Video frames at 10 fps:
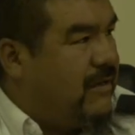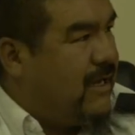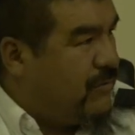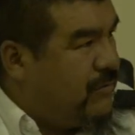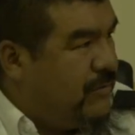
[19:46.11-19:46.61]

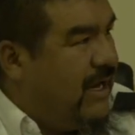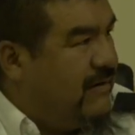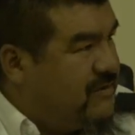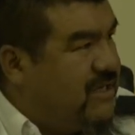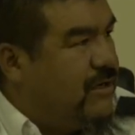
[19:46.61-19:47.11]
like we
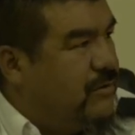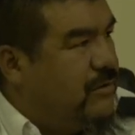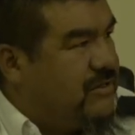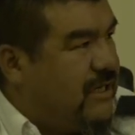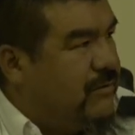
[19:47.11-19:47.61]
have set of
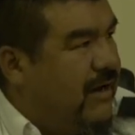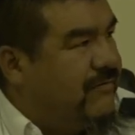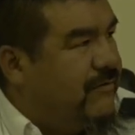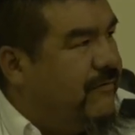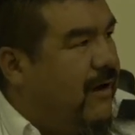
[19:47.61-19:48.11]
rules that we
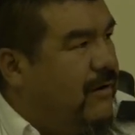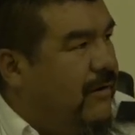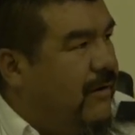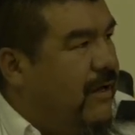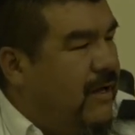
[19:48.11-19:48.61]
have to follow.